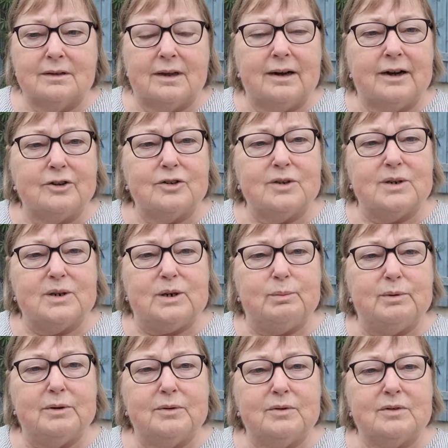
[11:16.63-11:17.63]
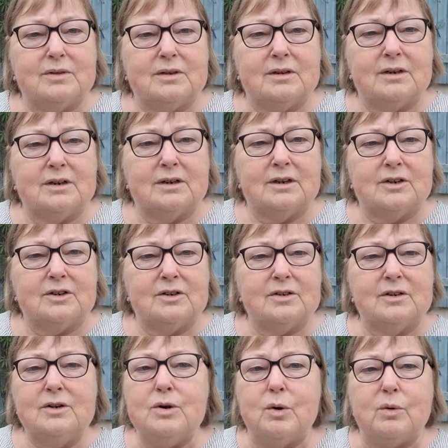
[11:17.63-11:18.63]
electricity bills that are going to
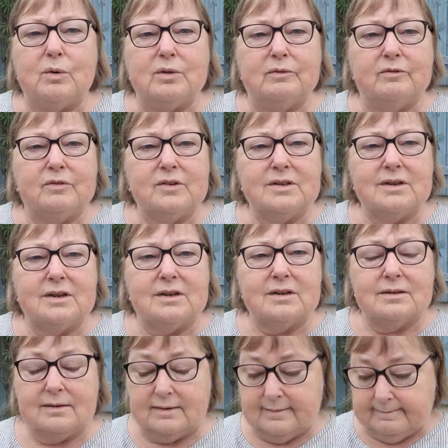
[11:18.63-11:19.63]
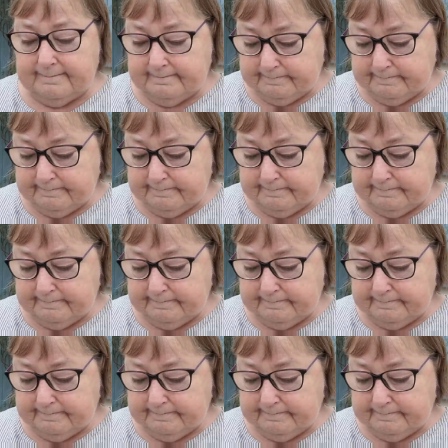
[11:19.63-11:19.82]
just knock them for six.